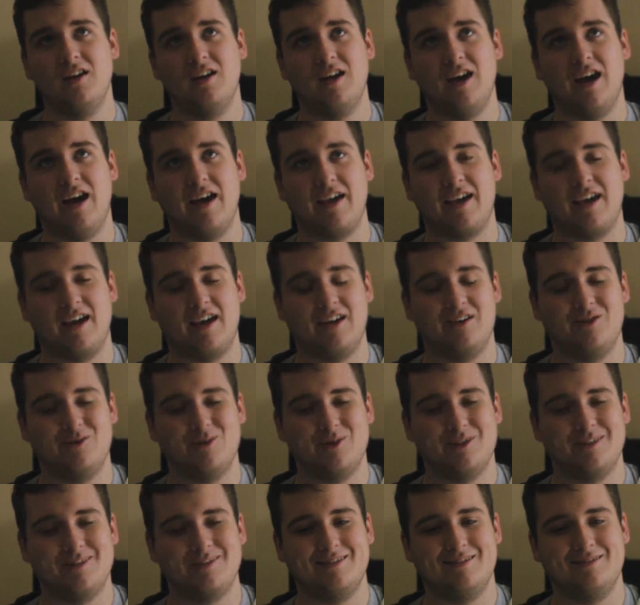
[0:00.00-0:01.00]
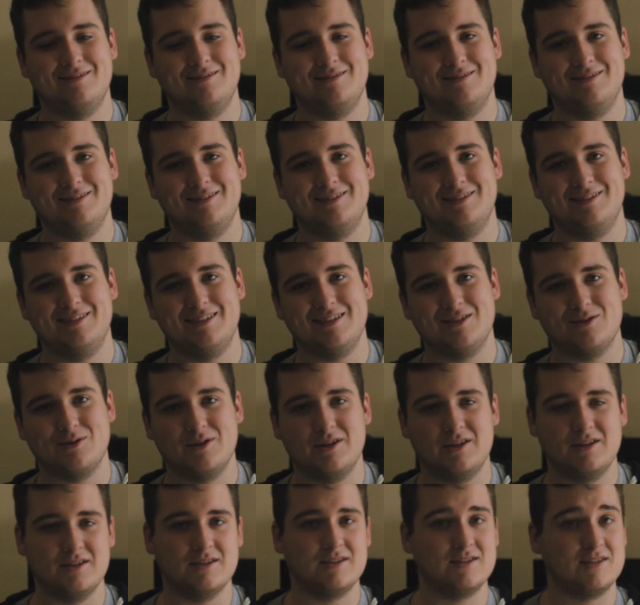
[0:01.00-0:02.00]
I kind of went, this
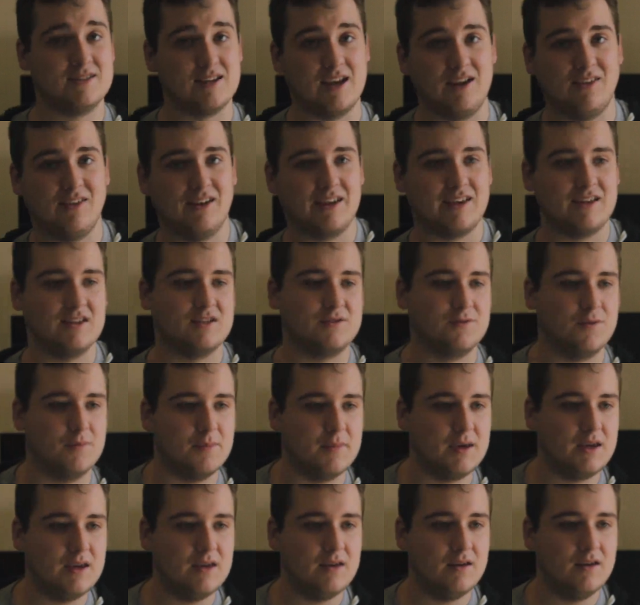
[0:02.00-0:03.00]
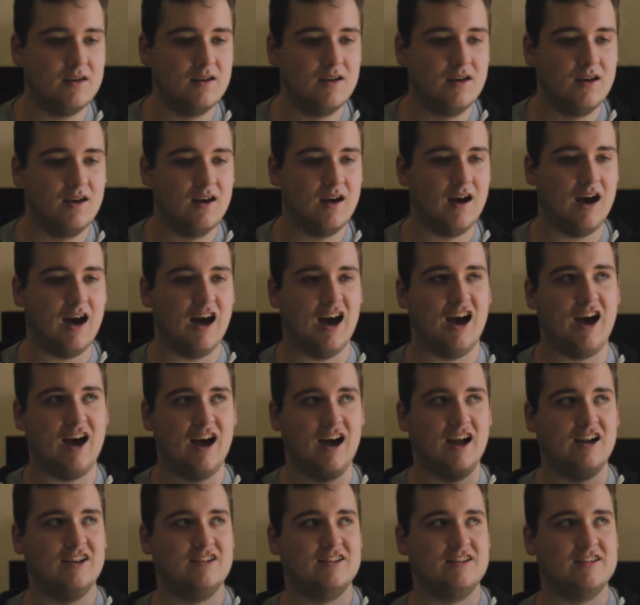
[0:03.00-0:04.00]
really doesn't sound like it's for me,
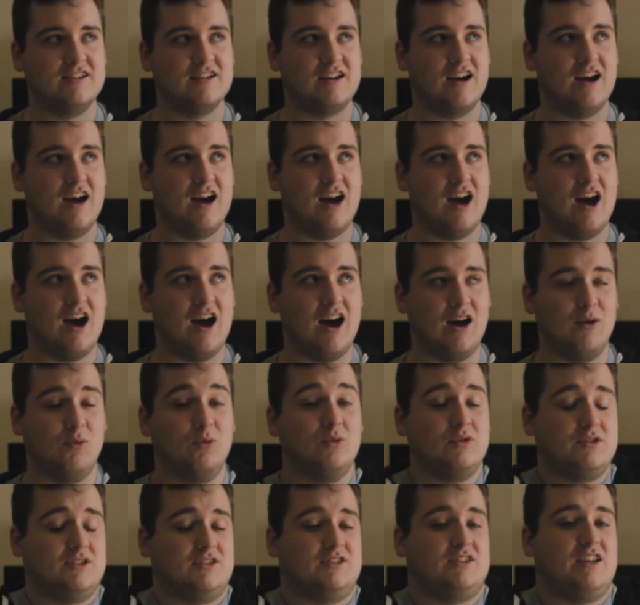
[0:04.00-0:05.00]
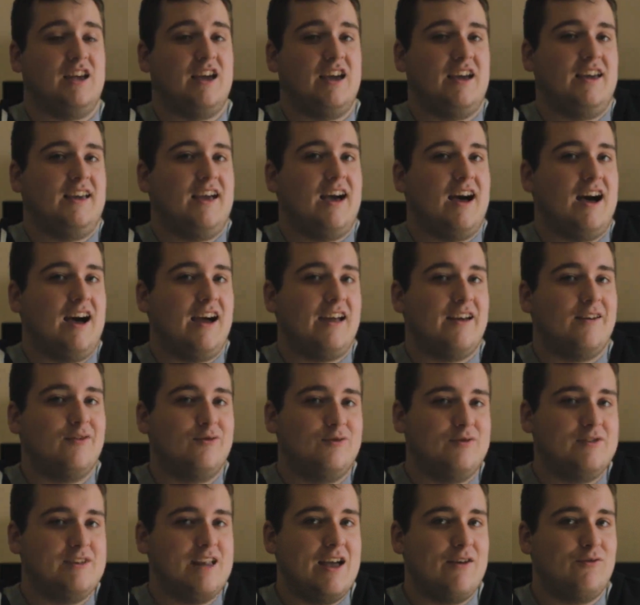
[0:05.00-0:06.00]
and I will say I have
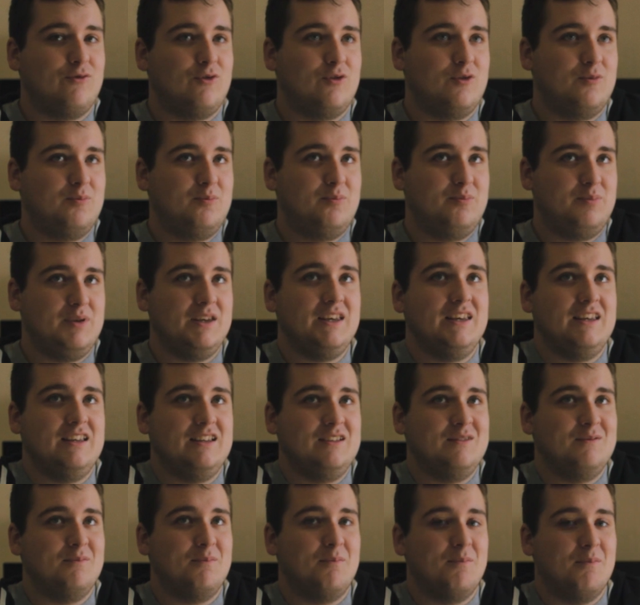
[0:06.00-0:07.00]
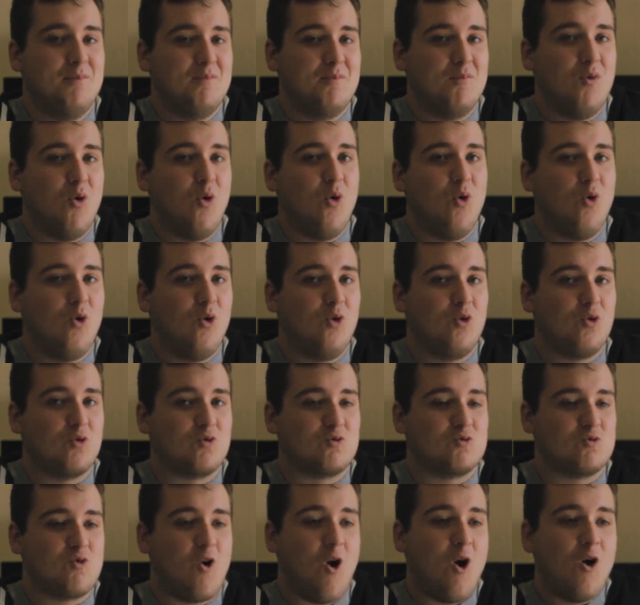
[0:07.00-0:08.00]
never been more
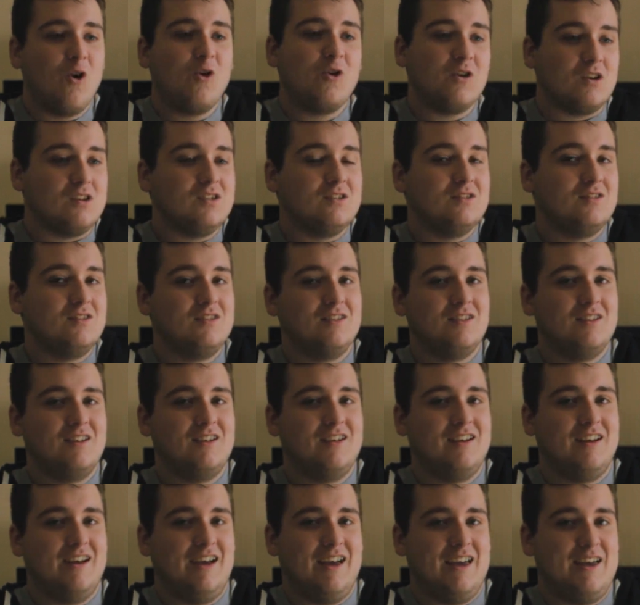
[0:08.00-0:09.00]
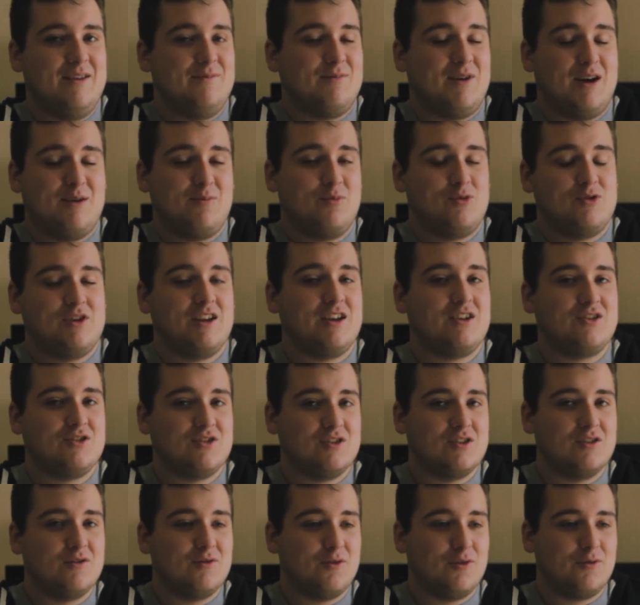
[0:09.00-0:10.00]
wrong in my
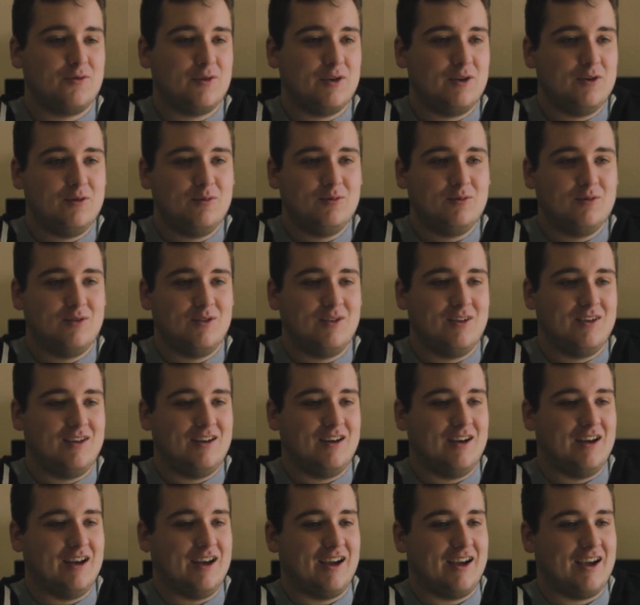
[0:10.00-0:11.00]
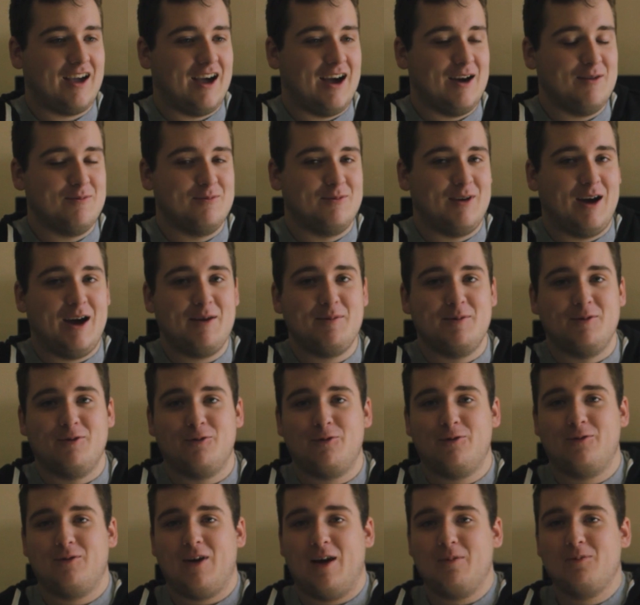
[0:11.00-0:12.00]
prediction of a film. Like, I'm
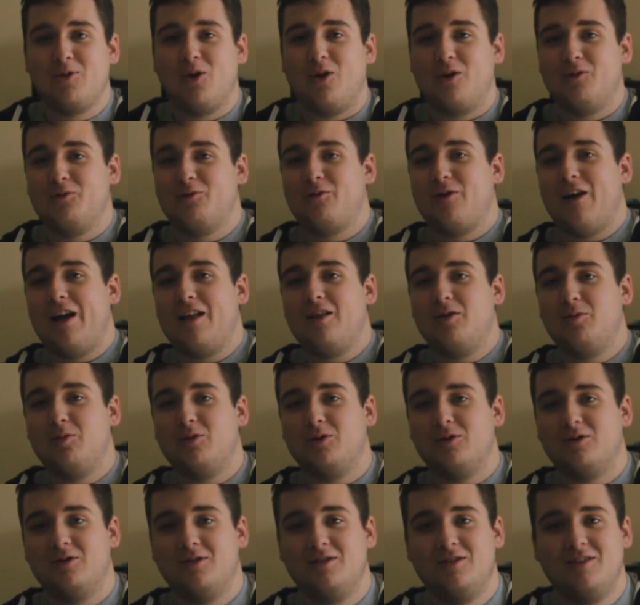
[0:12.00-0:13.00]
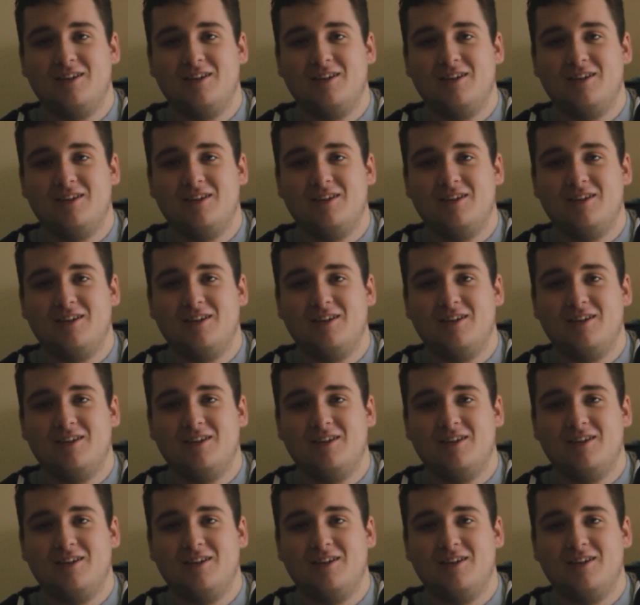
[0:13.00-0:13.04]
not infallible.